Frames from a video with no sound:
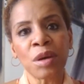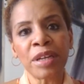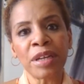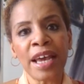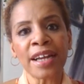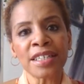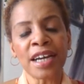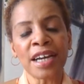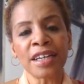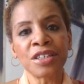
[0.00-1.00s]
Women Act,
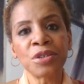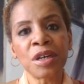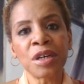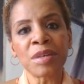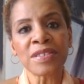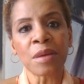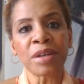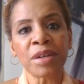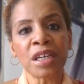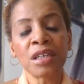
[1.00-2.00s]
and I knew him as
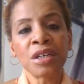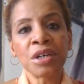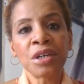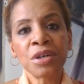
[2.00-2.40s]
somebody